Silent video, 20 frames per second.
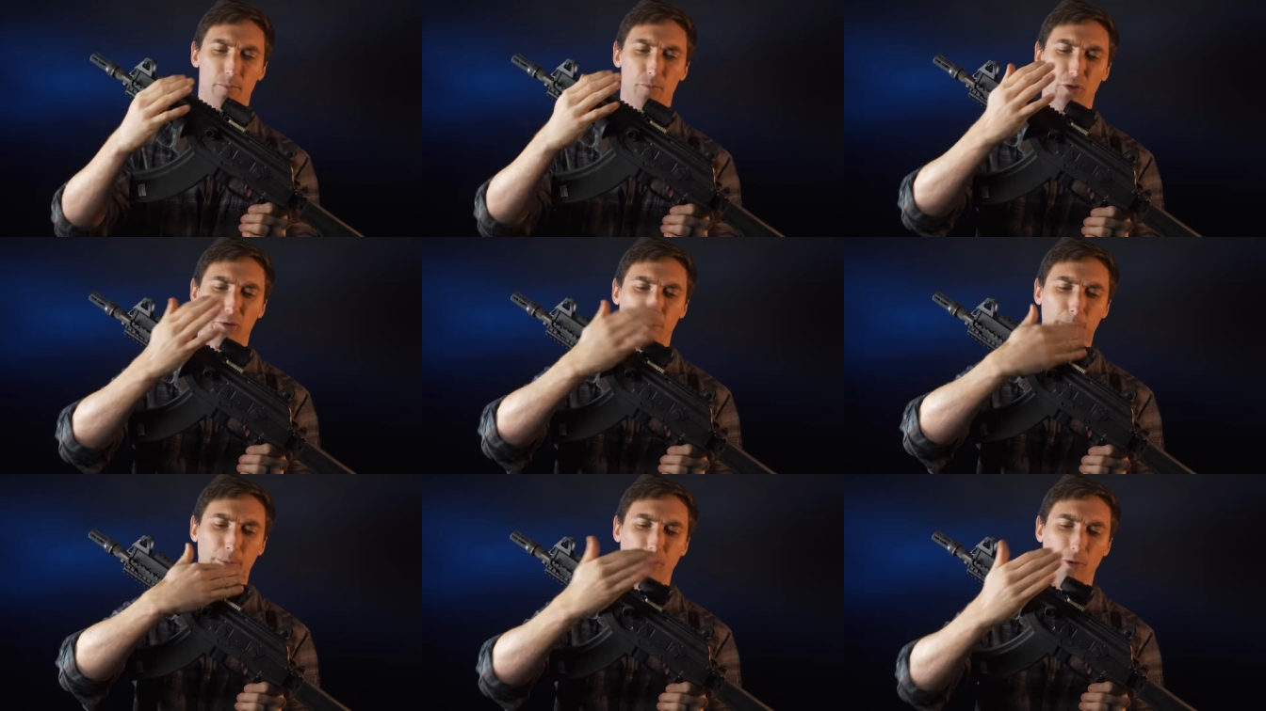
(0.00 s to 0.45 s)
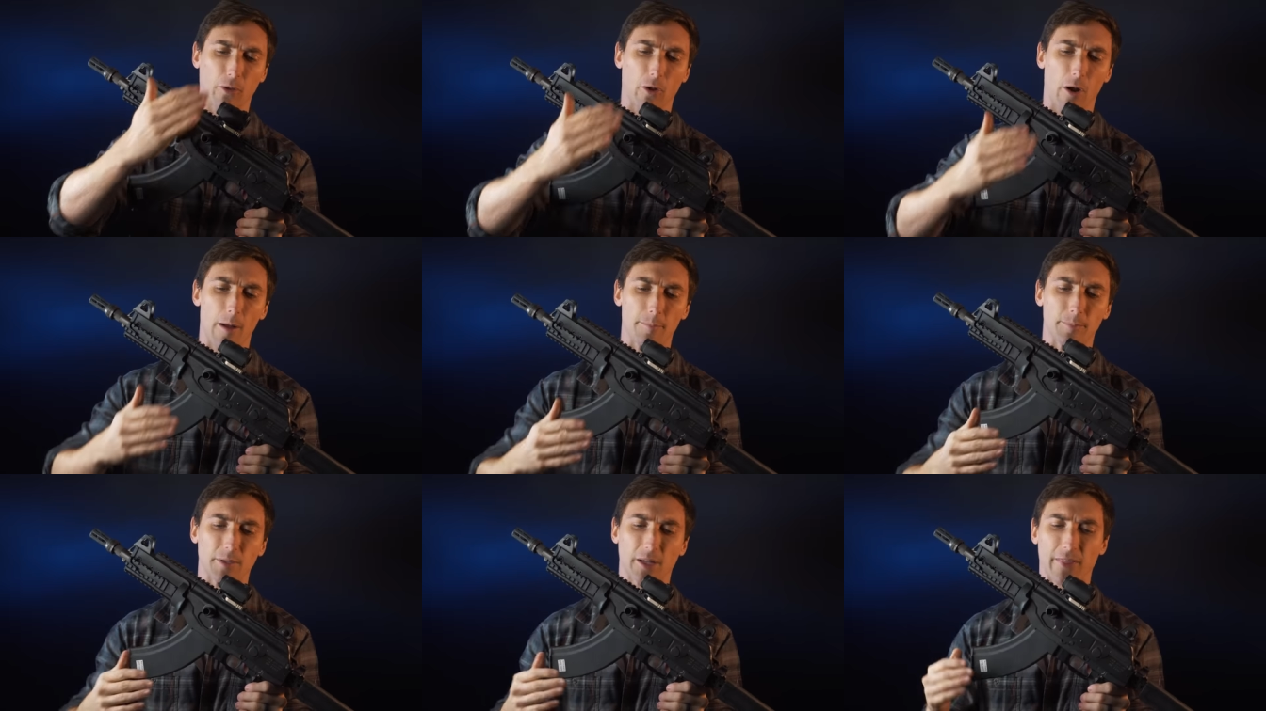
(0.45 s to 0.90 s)
This particular
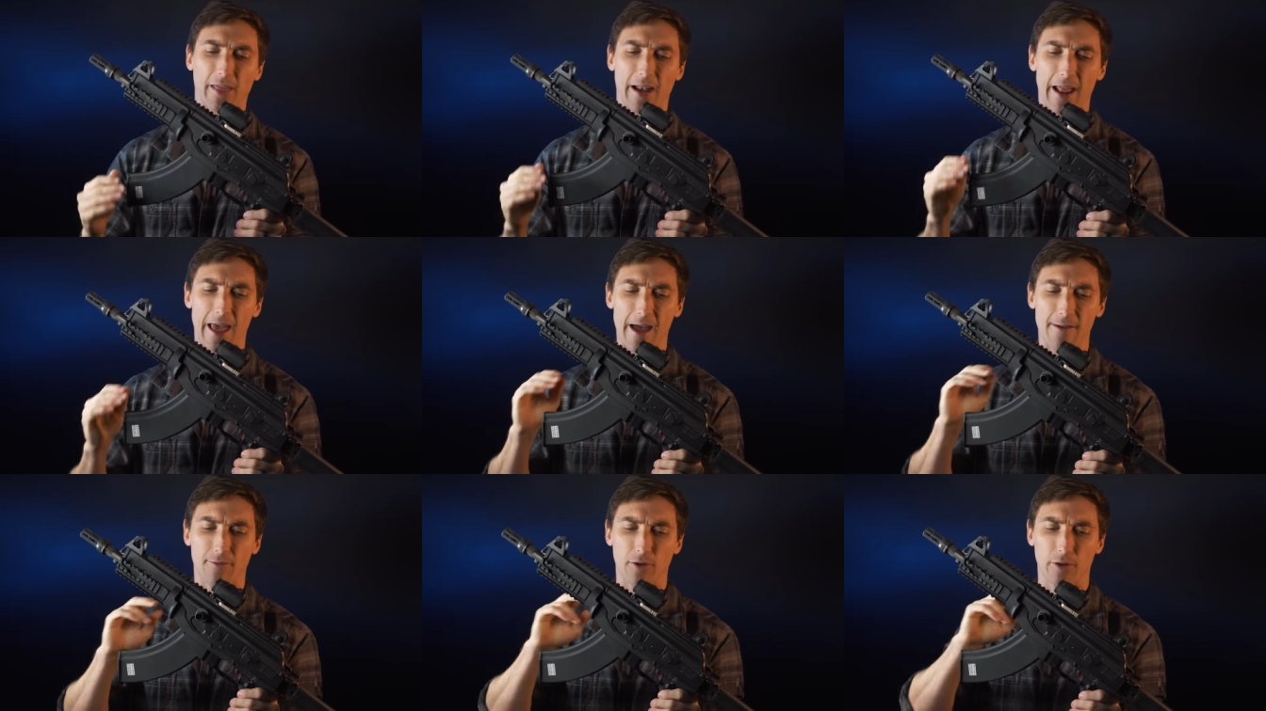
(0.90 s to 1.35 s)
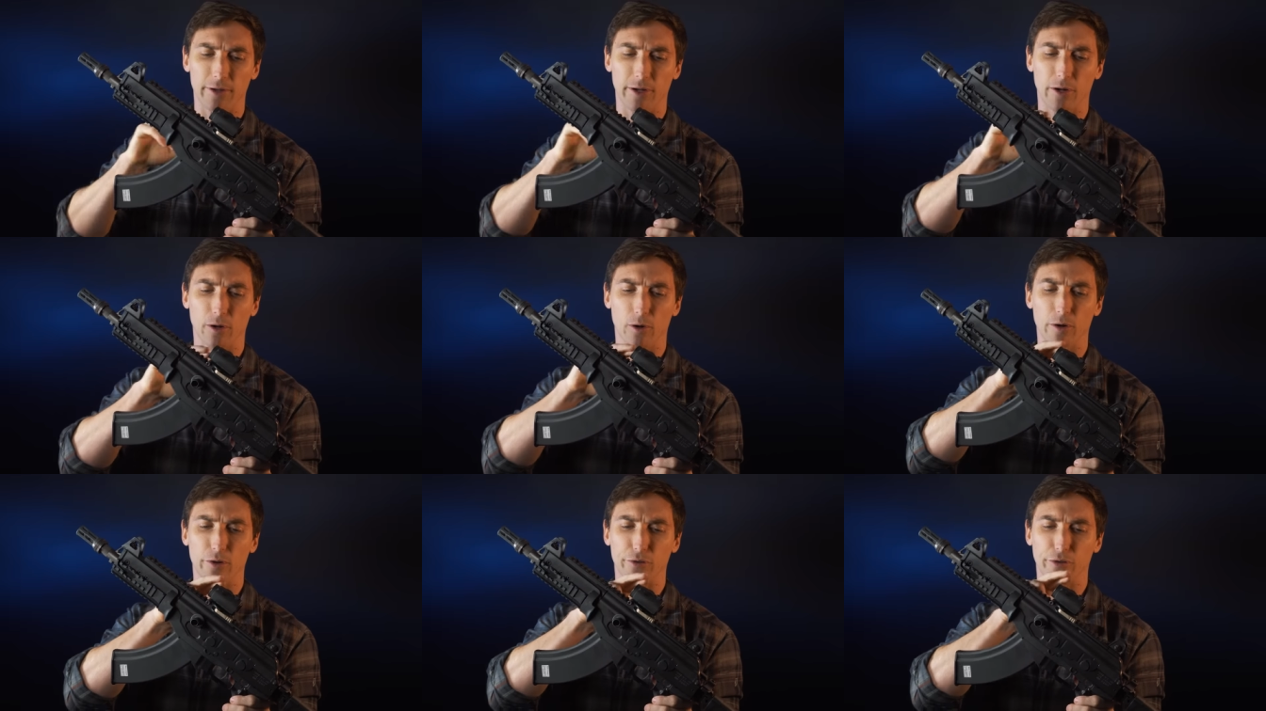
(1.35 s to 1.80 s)
optic that I have on
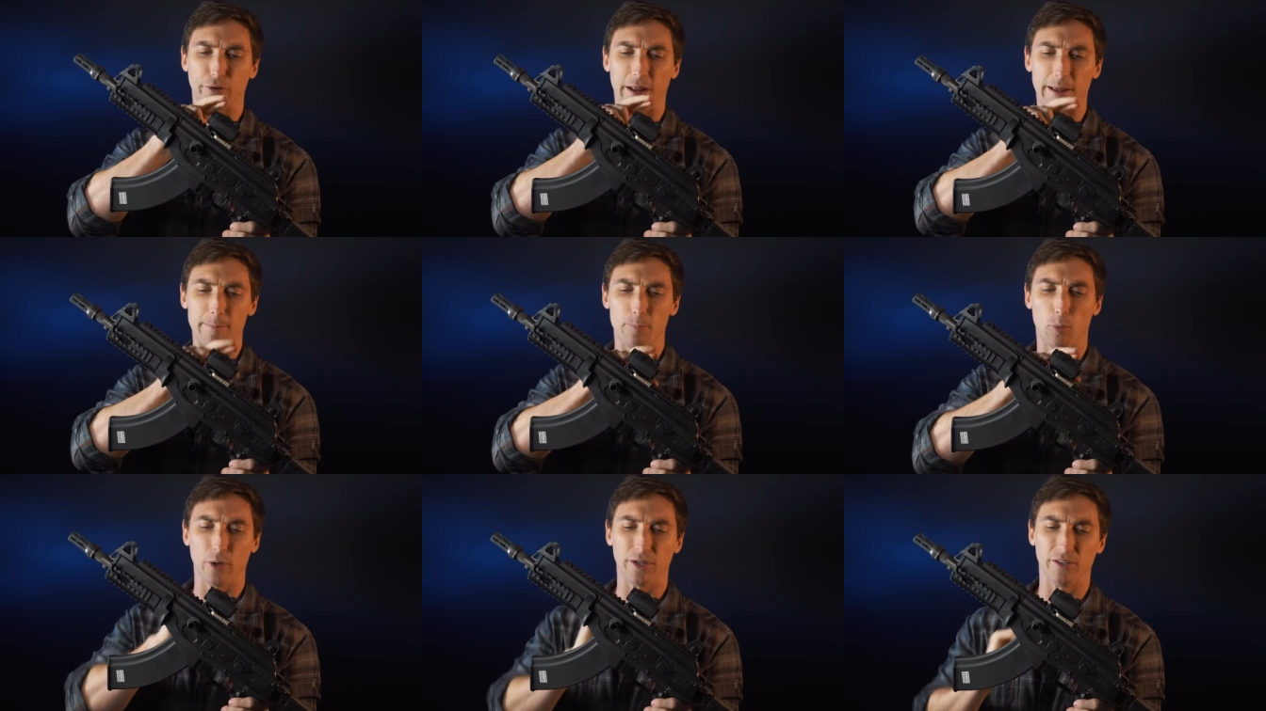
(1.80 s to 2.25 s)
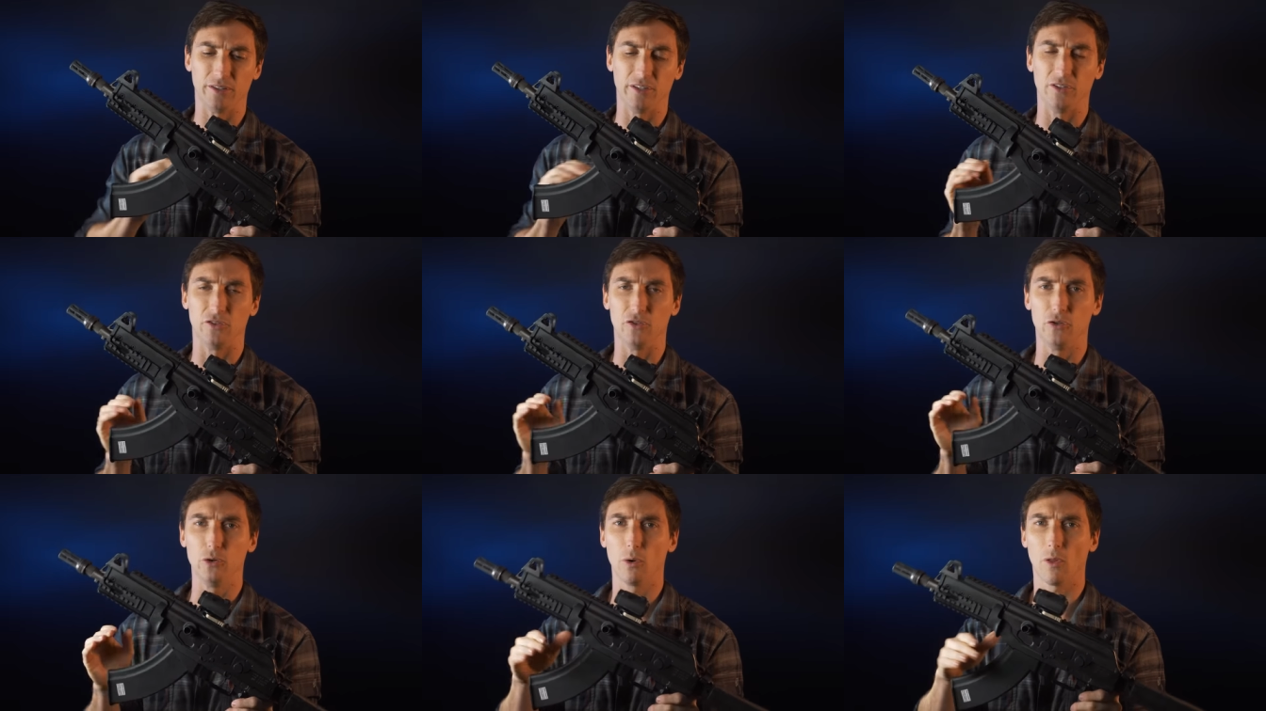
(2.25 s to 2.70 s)
here is an Aimpoint
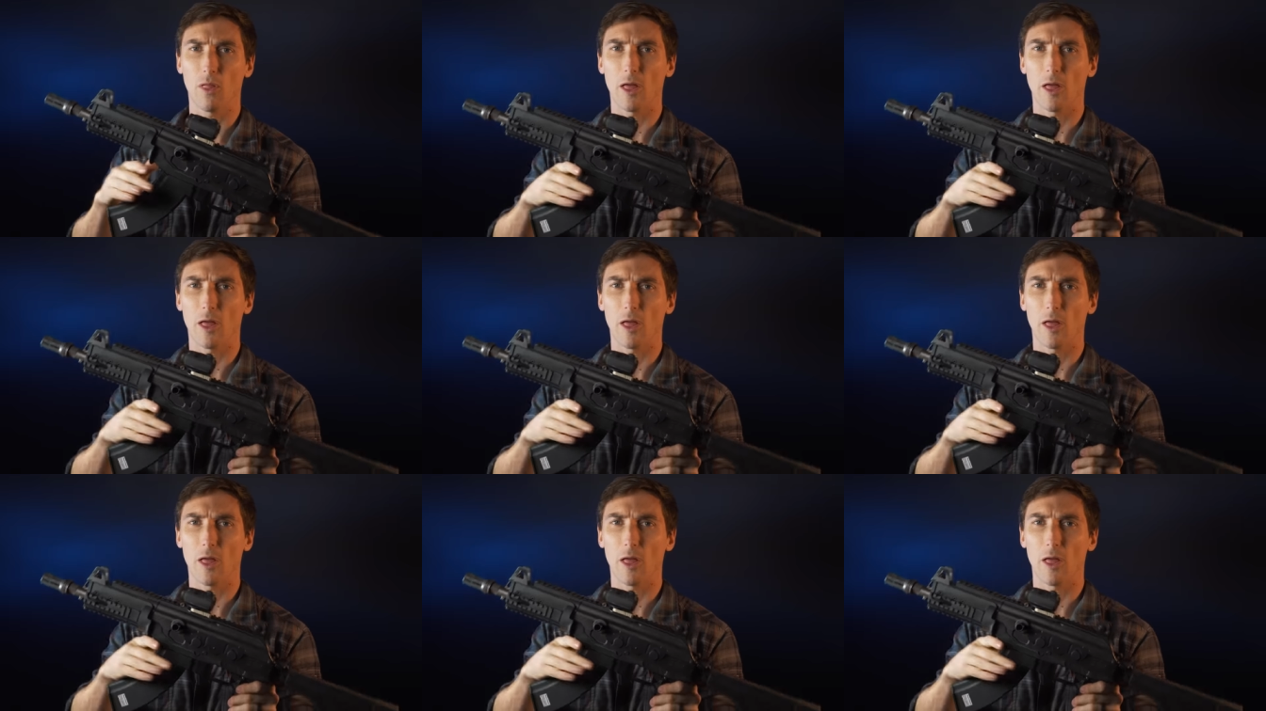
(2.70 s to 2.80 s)
T2.